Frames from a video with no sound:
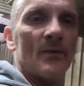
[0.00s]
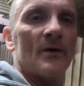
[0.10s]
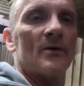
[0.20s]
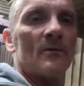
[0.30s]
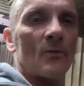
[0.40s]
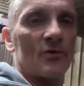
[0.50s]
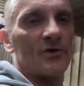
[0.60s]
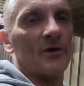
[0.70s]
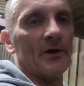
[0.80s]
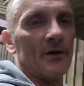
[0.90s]
but
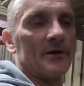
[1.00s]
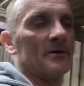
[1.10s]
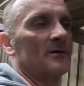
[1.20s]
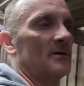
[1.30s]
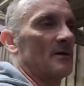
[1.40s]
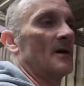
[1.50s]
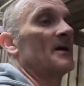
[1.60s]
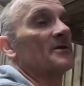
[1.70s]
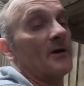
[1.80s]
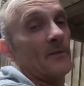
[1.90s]
watch and learn
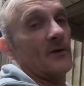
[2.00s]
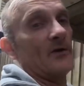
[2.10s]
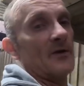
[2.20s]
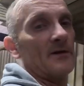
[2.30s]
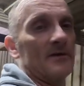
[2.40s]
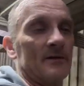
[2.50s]
as I'm learning.